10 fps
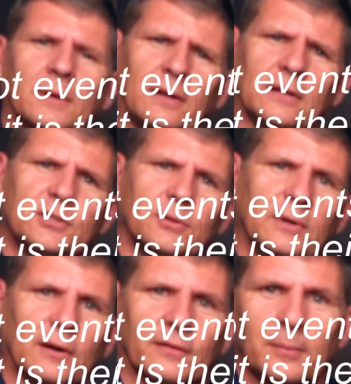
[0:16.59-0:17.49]
And I'll let you
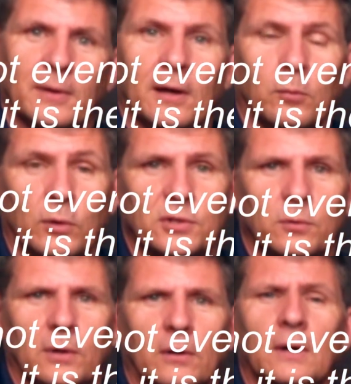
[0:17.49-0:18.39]
delve from that what you
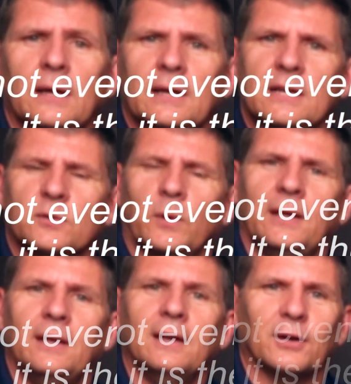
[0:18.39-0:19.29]
will as
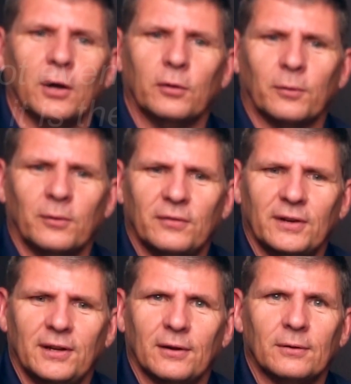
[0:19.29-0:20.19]
we go through the
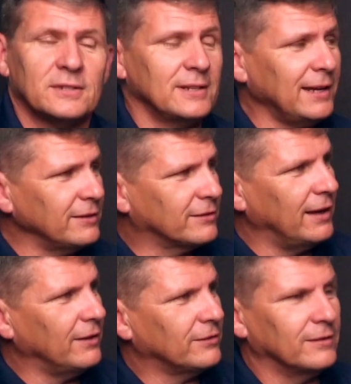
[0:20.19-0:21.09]
video. Today's
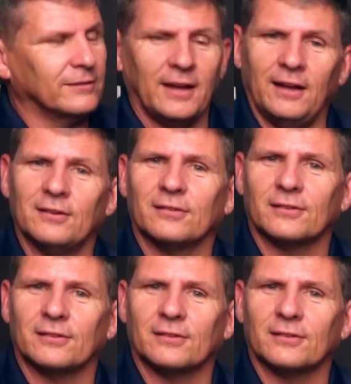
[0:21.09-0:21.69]
guest is Candace